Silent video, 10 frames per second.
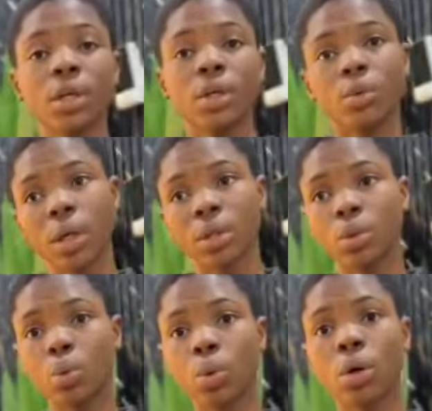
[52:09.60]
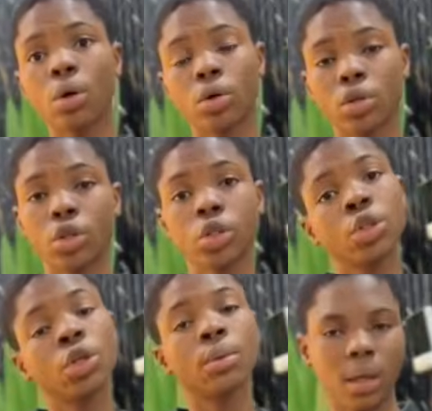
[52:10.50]
when you work, your
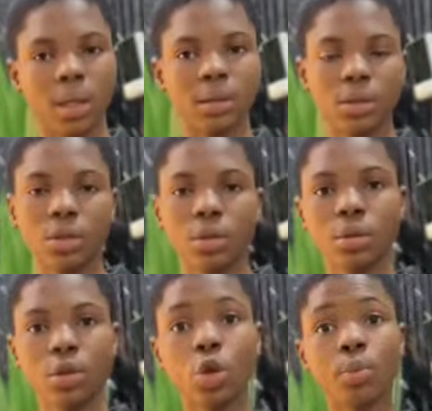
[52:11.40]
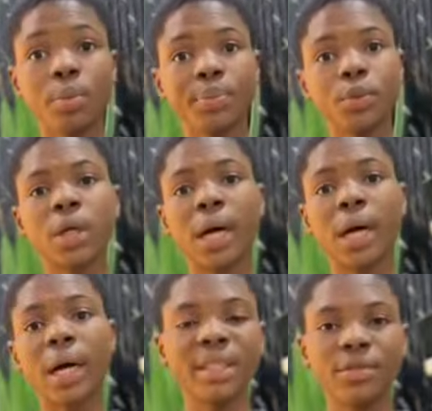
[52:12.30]
shop, and so people
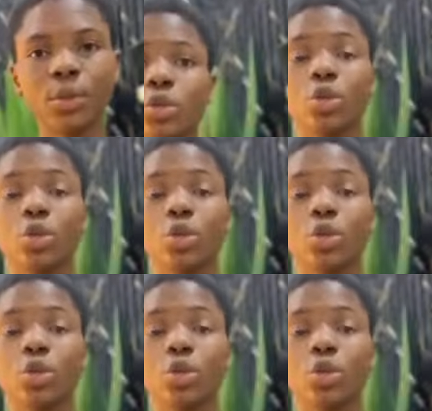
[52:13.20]
can believe you.